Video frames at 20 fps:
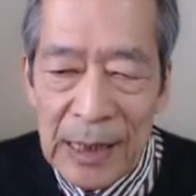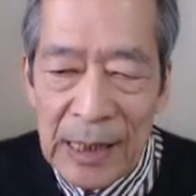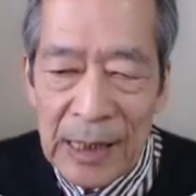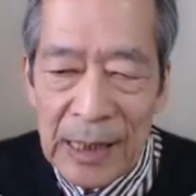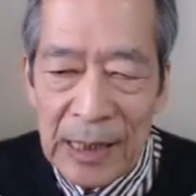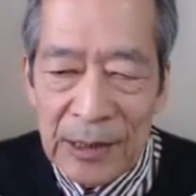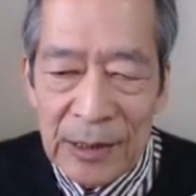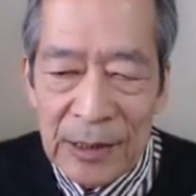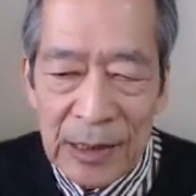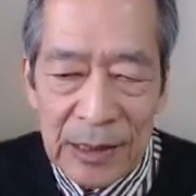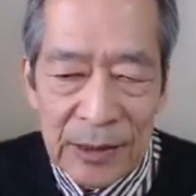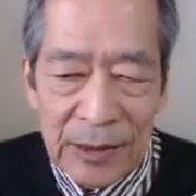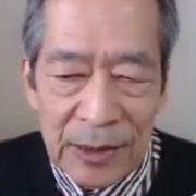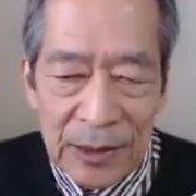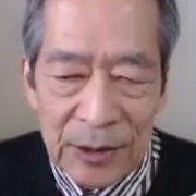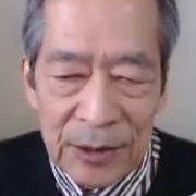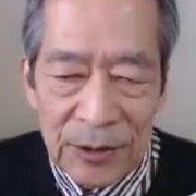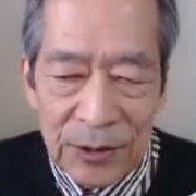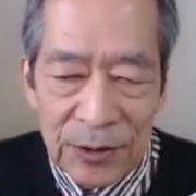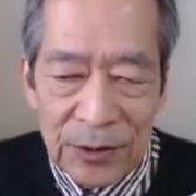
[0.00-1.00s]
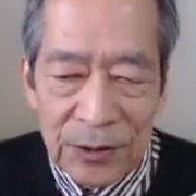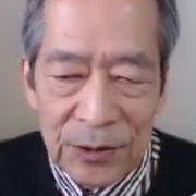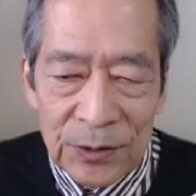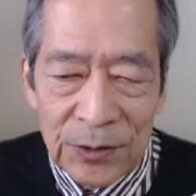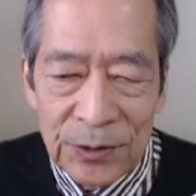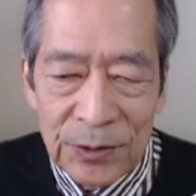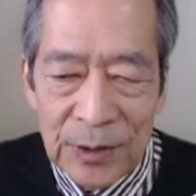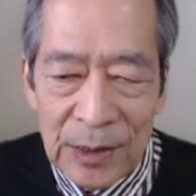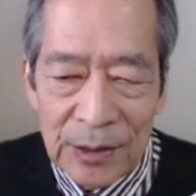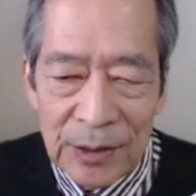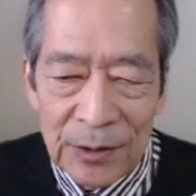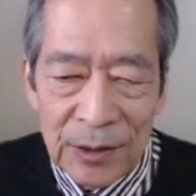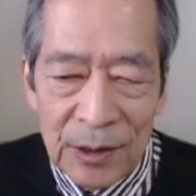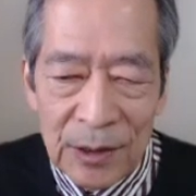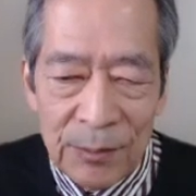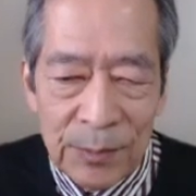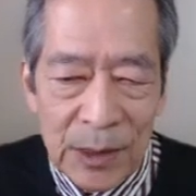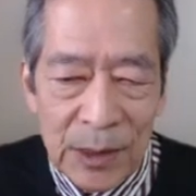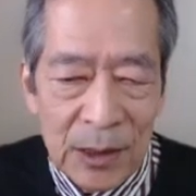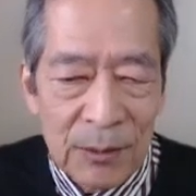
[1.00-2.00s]
And under this extended
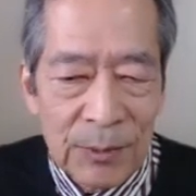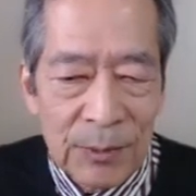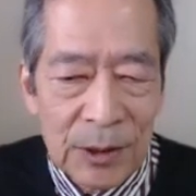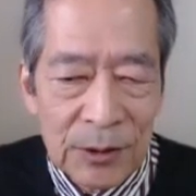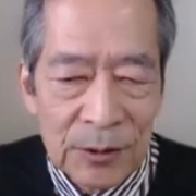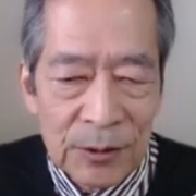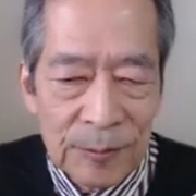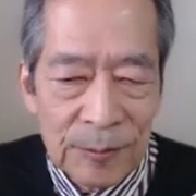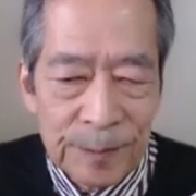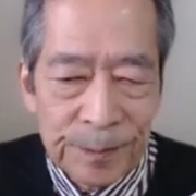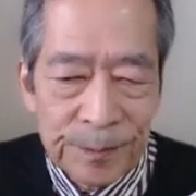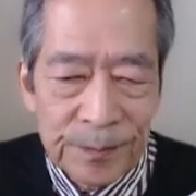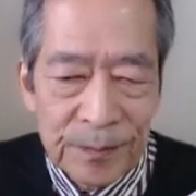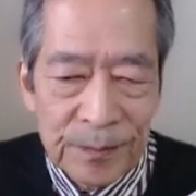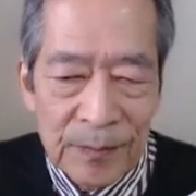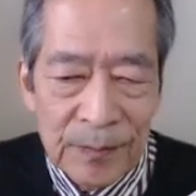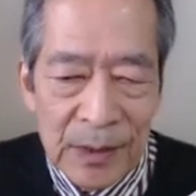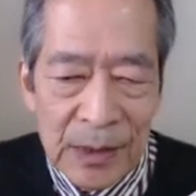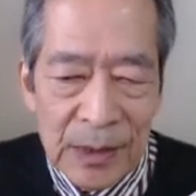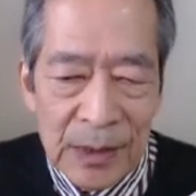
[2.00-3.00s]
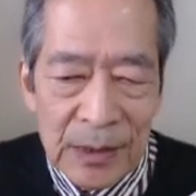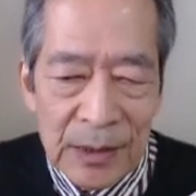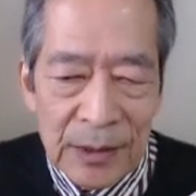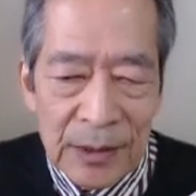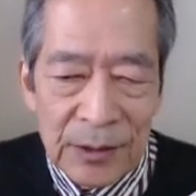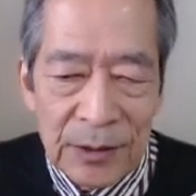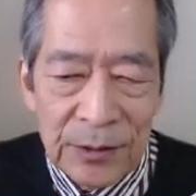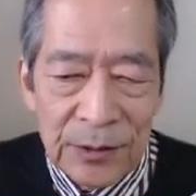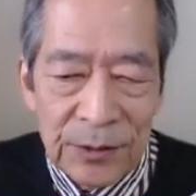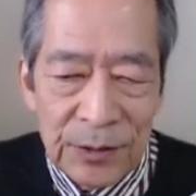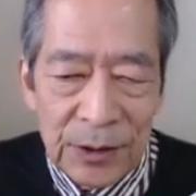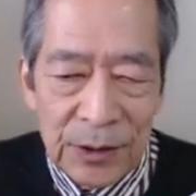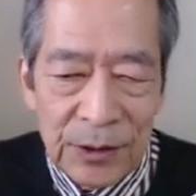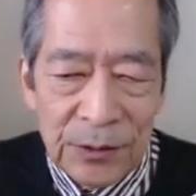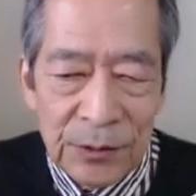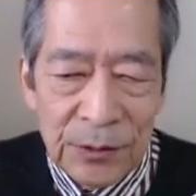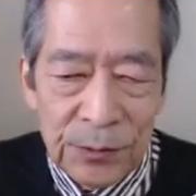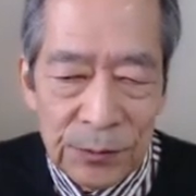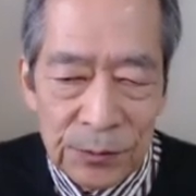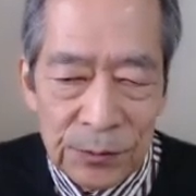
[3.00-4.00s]
environment, this
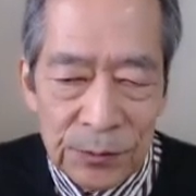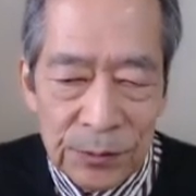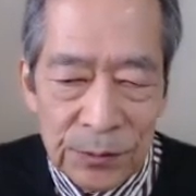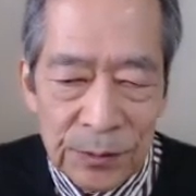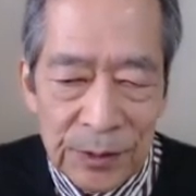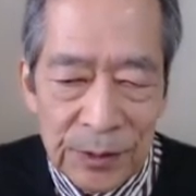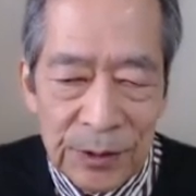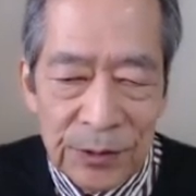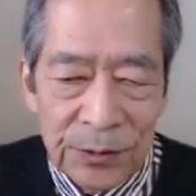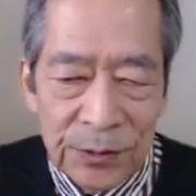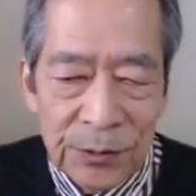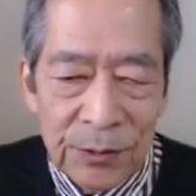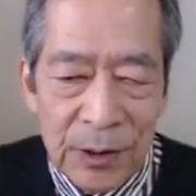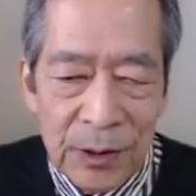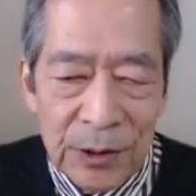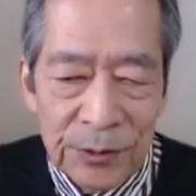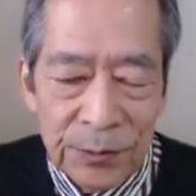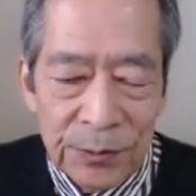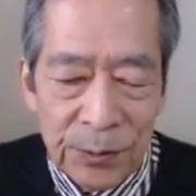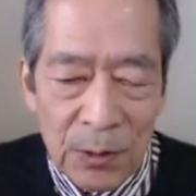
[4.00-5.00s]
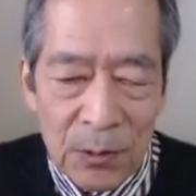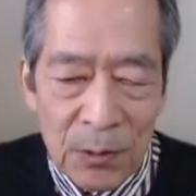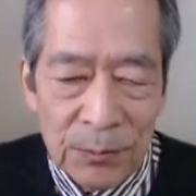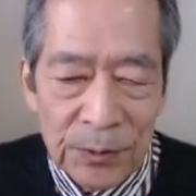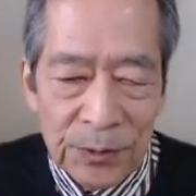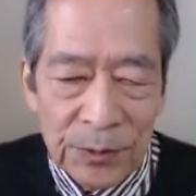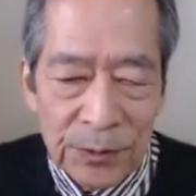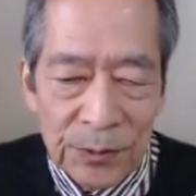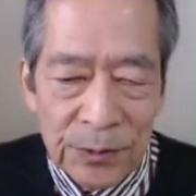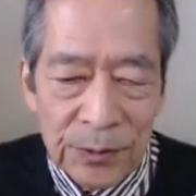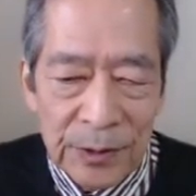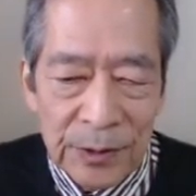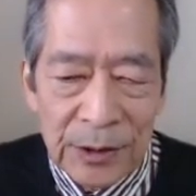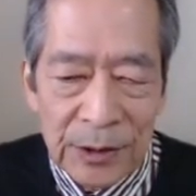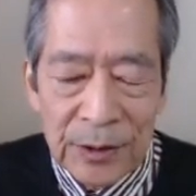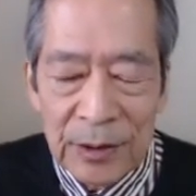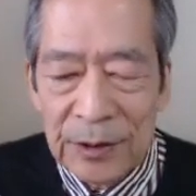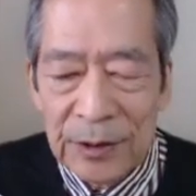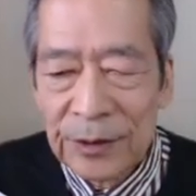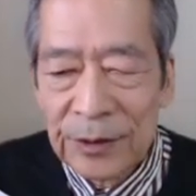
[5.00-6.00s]
E2 is transformed to get
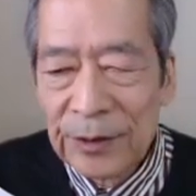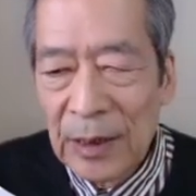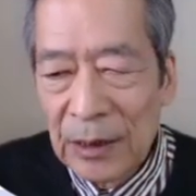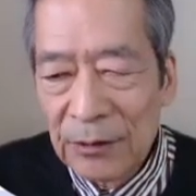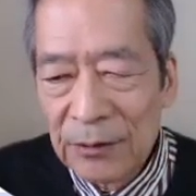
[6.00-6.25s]
a result,